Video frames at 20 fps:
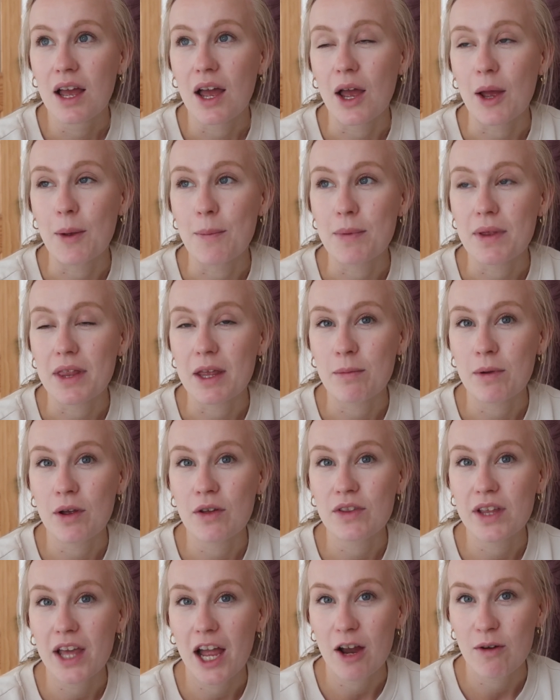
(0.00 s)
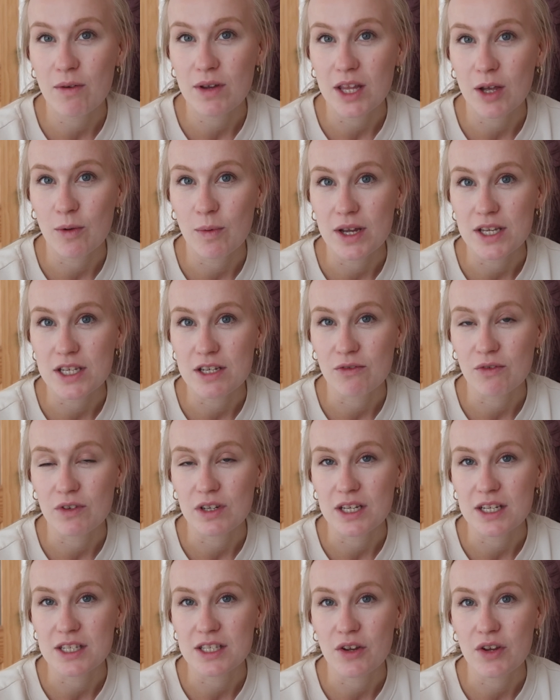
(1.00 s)
but they both carry their weight
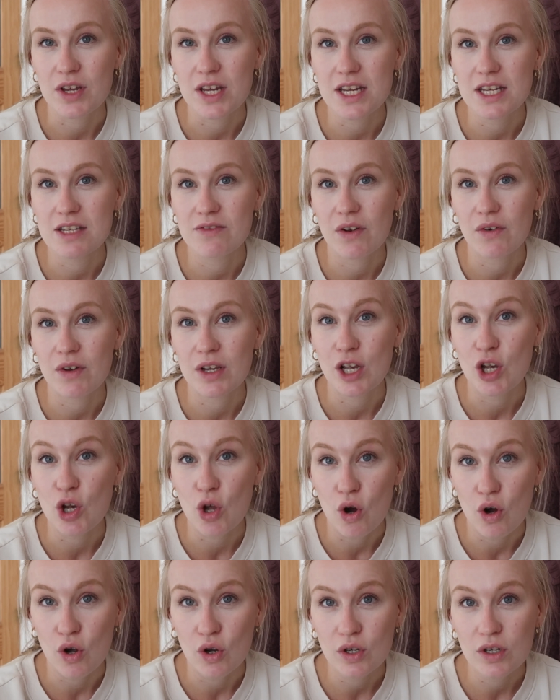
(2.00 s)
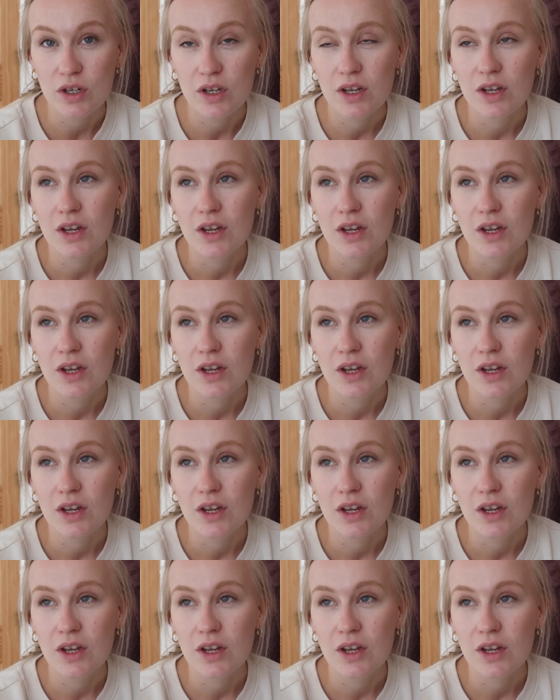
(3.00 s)
differently. So he's very long